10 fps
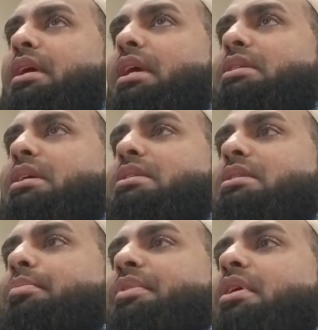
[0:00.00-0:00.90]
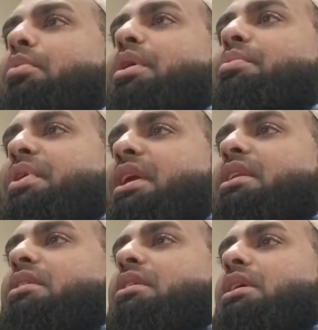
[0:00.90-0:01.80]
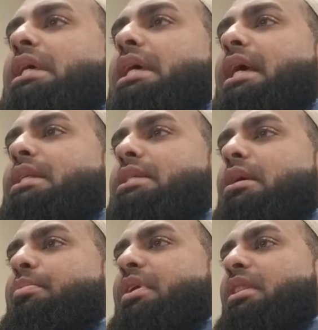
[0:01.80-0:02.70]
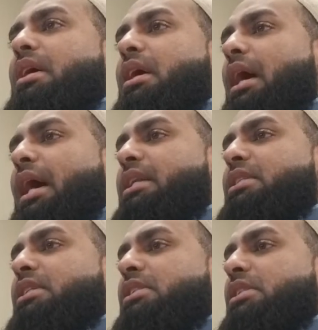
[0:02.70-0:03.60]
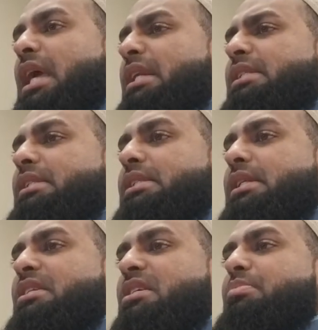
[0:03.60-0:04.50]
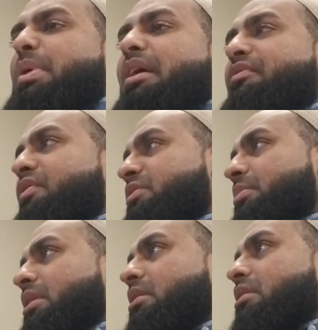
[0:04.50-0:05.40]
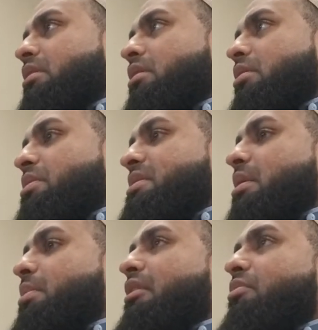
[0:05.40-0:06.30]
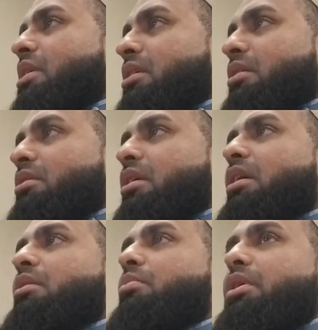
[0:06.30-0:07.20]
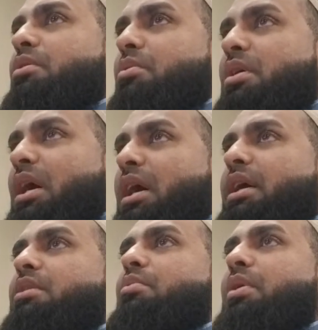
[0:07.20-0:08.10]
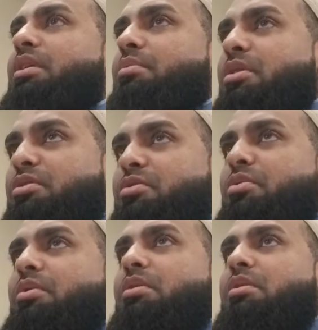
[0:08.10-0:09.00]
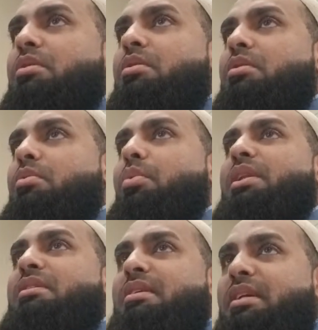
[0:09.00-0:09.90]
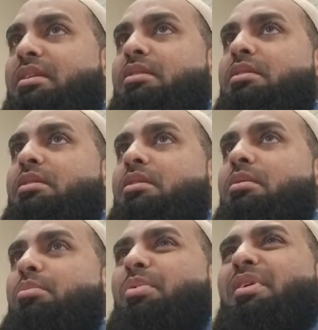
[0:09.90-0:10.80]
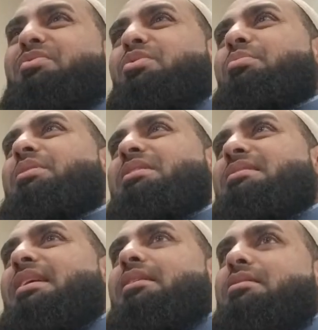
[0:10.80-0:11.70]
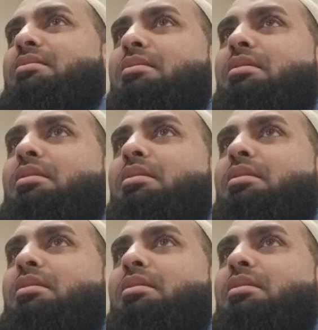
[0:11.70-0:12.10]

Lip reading: It's not something we read. It's something that it just baffles me. We say we have one Allah, one Quran, one Rasul, one deen. We have so many sects.